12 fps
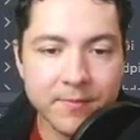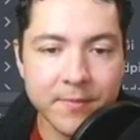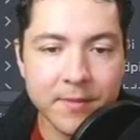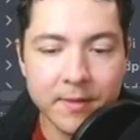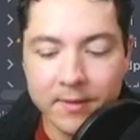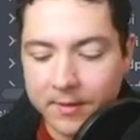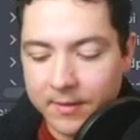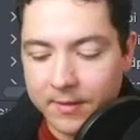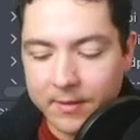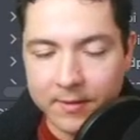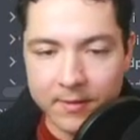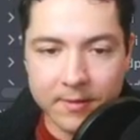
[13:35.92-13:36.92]

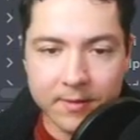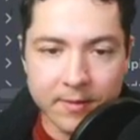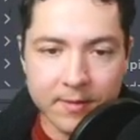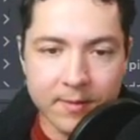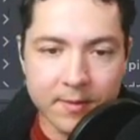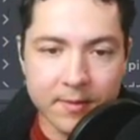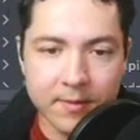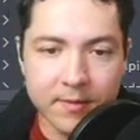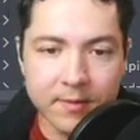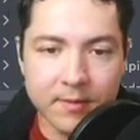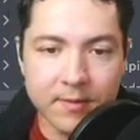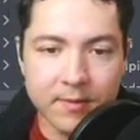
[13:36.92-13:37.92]

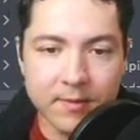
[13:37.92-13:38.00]
[no speech]